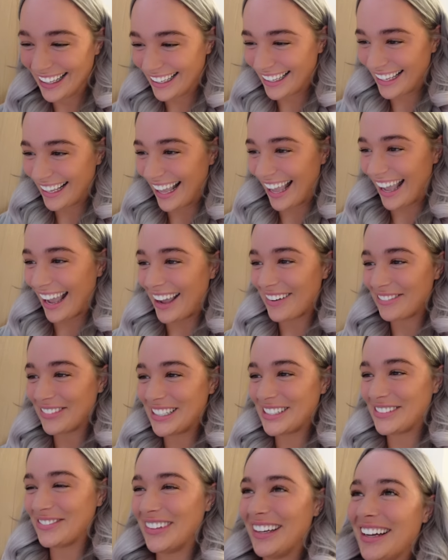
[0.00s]

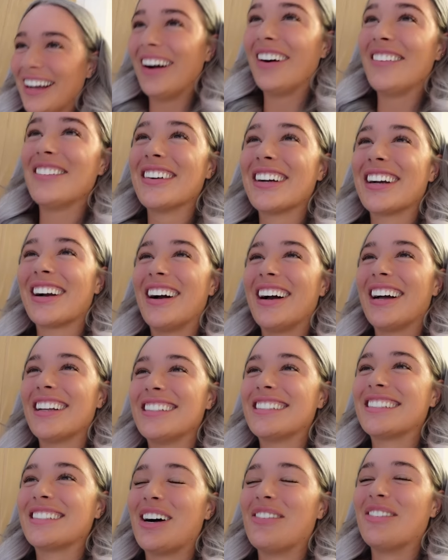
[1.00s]
Happy's, oh my god,
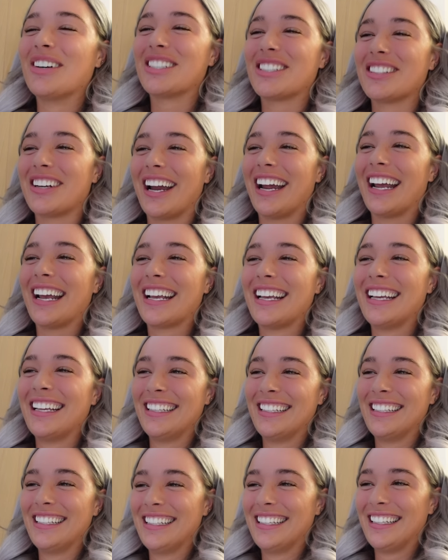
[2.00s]
he stole my trick.
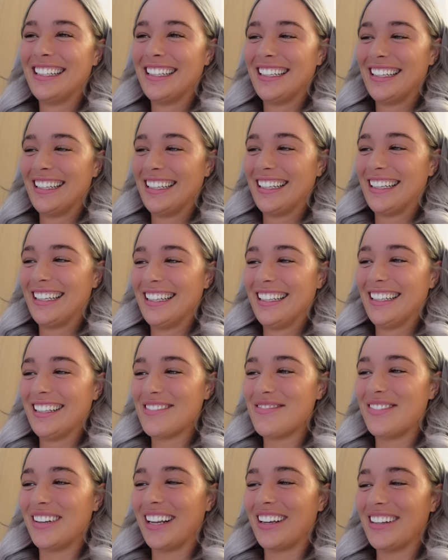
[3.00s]
What?
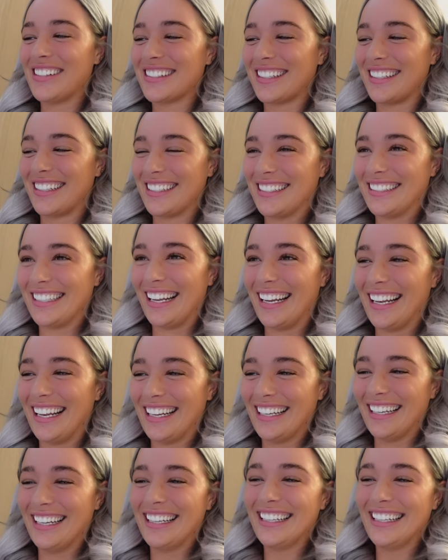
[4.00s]
The balloons on the ceiling.